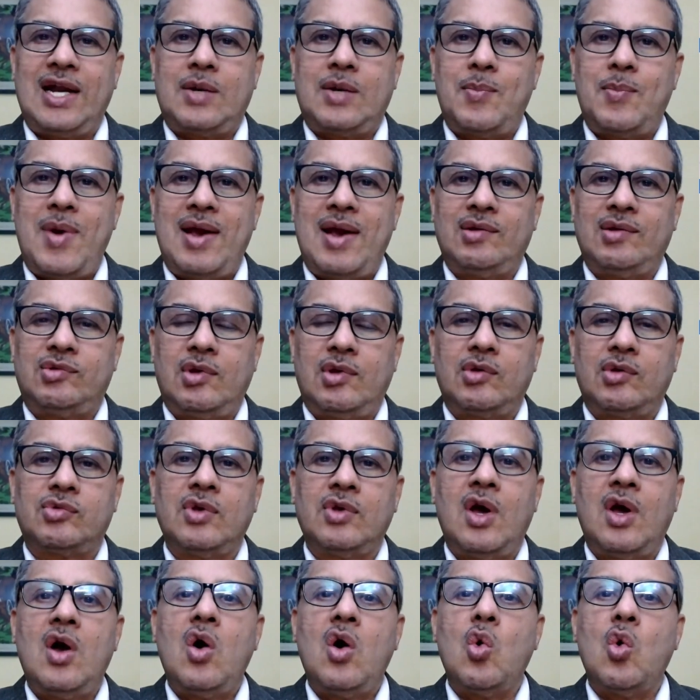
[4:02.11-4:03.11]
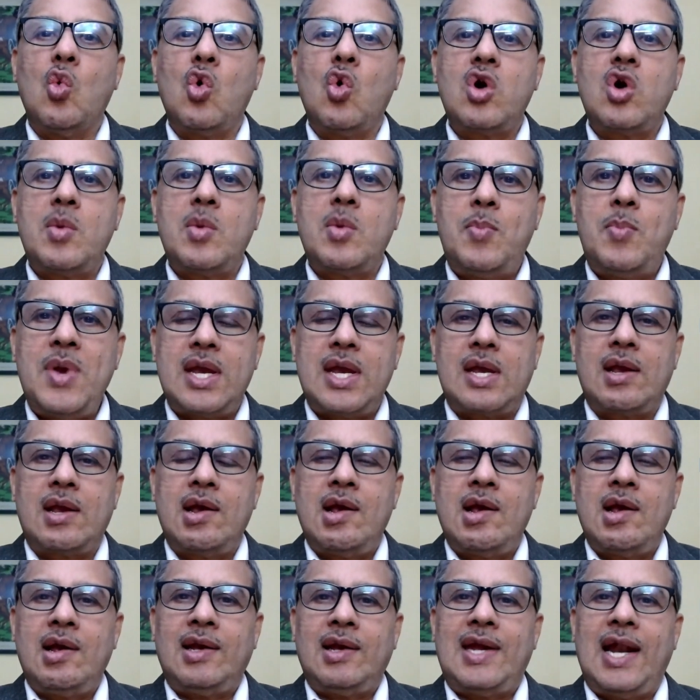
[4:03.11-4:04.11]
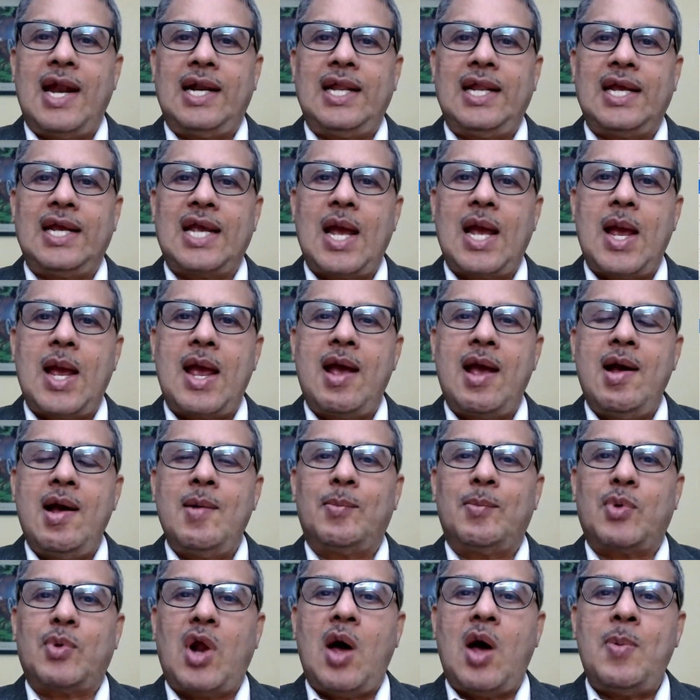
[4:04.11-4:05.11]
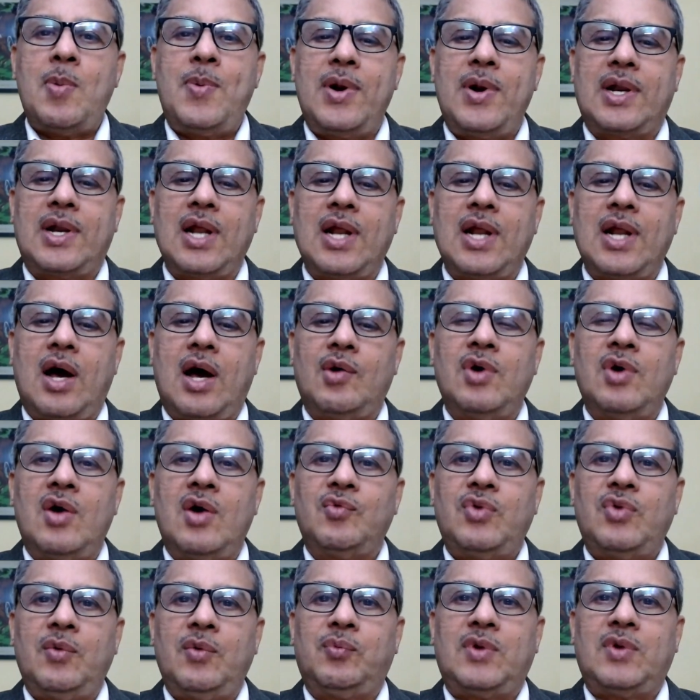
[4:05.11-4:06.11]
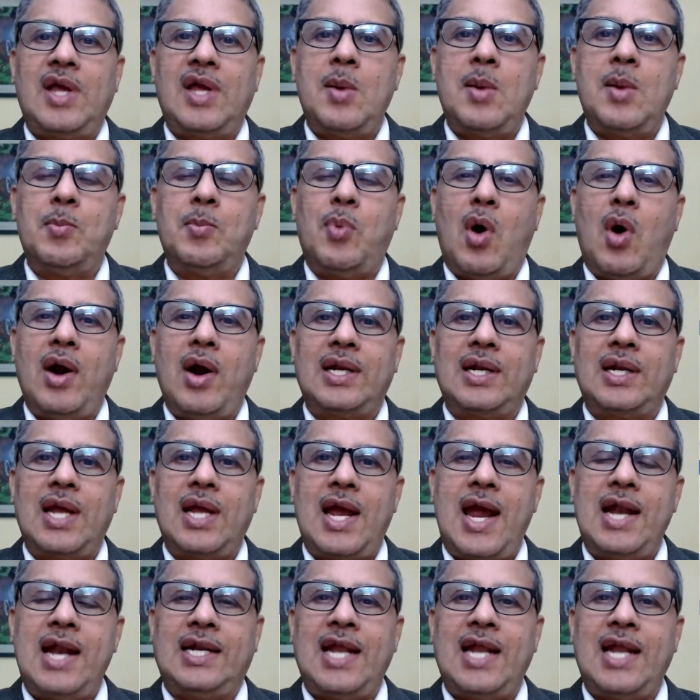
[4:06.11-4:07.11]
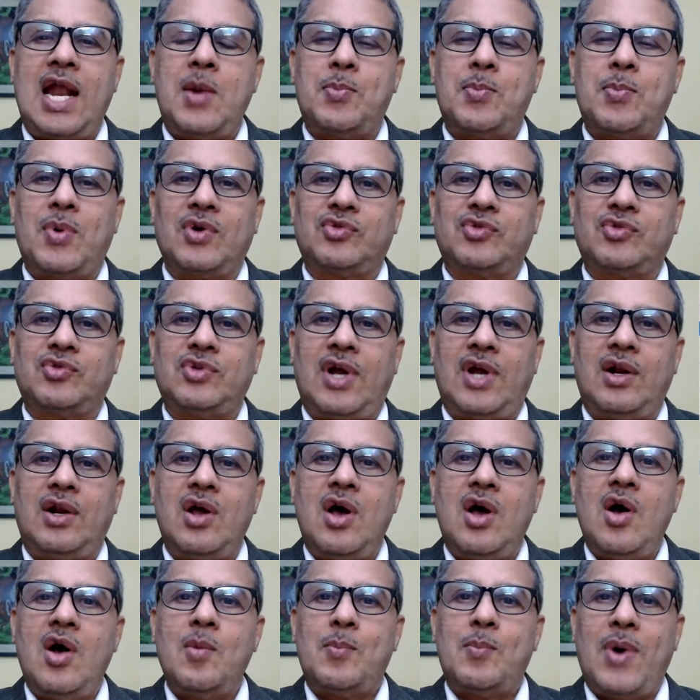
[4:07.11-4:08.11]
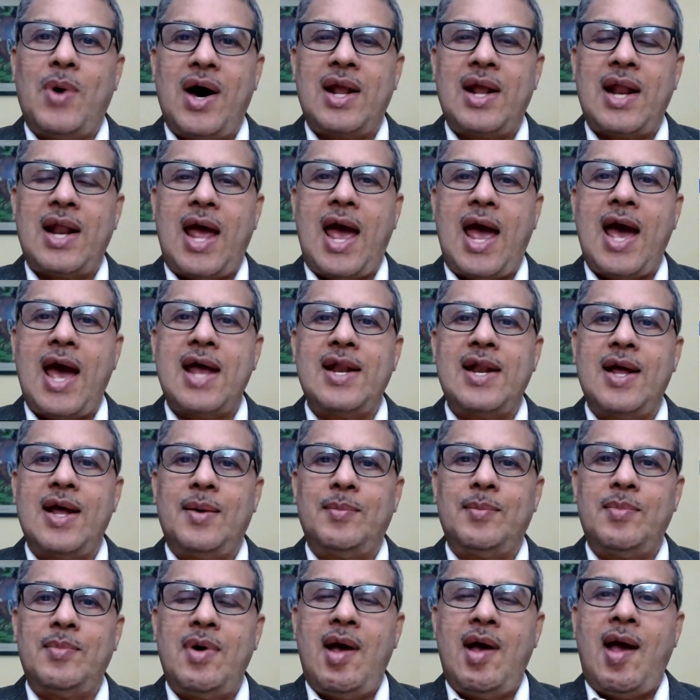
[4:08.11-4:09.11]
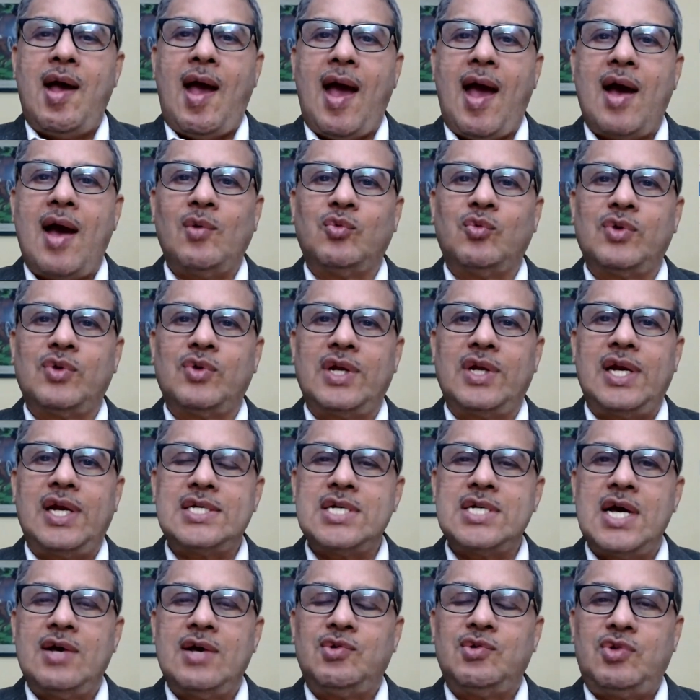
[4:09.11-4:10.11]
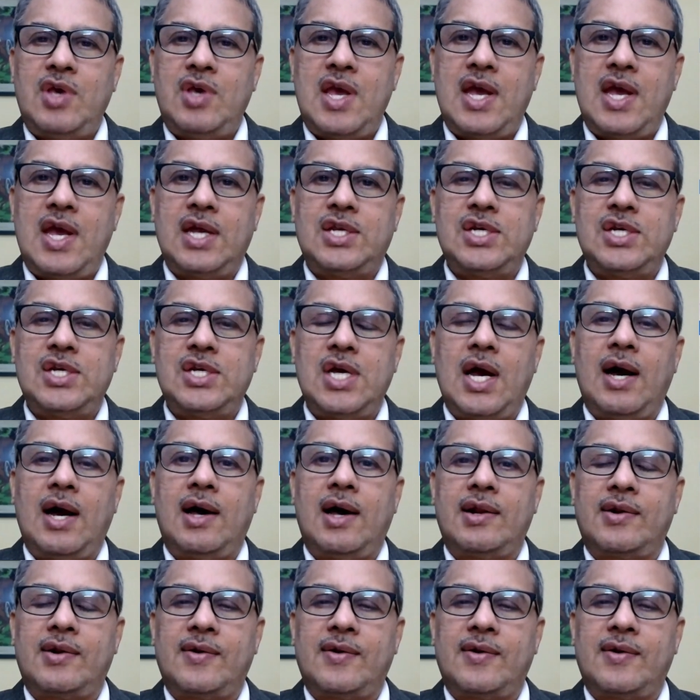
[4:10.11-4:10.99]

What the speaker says: basis would be getting a profit of 15.88% per annum average CAGR.